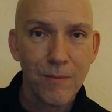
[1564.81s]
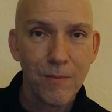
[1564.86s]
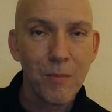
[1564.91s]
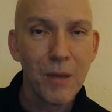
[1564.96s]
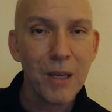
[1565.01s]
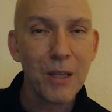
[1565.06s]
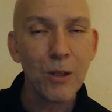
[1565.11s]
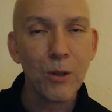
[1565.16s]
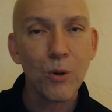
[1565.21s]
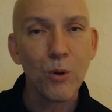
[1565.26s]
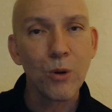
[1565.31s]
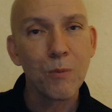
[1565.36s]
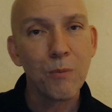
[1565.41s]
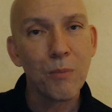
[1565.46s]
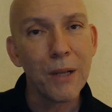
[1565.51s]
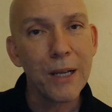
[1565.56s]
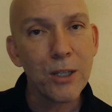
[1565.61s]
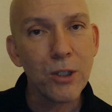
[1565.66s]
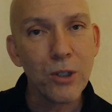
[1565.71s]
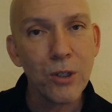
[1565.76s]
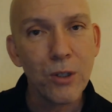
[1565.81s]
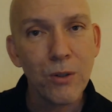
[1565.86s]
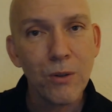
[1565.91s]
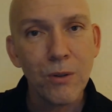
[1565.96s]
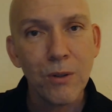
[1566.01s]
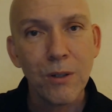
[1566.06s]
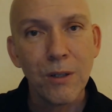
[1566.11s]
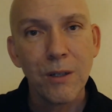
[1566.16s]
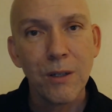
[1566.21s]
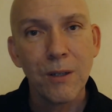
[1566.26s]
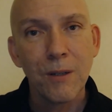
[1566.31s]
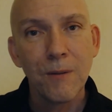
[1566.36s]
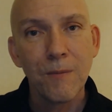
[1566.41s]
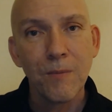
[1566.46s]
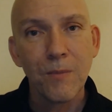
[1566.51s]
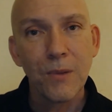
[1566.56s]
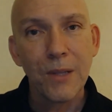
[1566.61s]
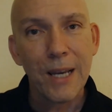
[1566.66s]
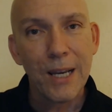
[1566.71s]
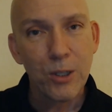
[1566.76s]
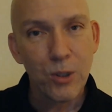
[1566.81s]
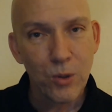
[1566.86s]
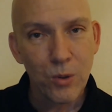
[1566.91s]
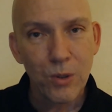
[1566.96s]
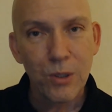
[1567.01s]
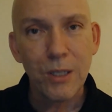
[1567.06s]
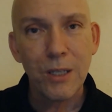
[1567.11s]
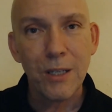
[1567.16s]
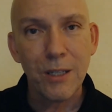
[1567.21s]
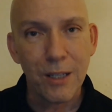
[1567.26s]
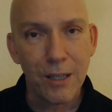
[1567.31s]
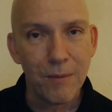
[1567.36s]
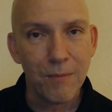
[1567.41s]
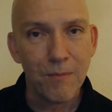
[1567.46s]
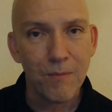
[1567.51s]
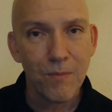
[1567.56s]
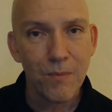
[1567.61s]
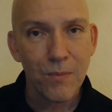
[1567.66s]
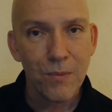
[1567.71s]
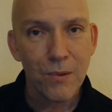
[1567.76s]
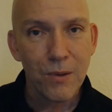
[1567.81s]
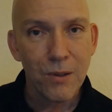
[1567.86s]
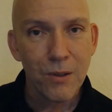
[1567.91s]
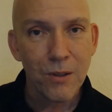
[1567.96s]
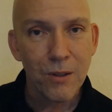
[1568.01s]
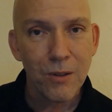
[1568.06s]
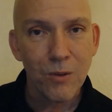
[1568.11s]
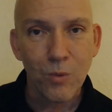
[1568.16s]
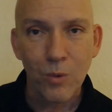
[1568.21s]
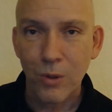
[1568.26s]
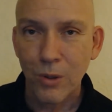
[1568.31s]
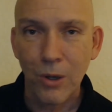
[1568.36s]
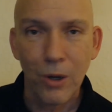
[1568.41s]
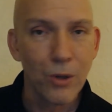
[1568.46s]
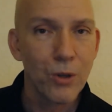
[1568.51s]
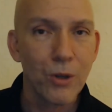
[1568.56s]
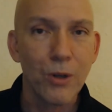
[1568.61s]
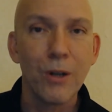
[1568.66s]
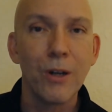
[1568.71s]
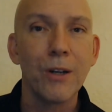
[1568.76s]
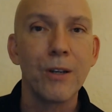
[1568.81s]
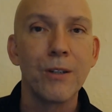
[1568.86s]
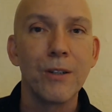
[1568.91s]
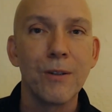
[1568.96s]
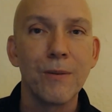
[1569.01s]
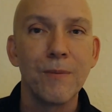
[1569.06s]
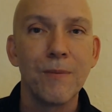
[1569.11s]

May the Lord bless you as you seek him with all your heart.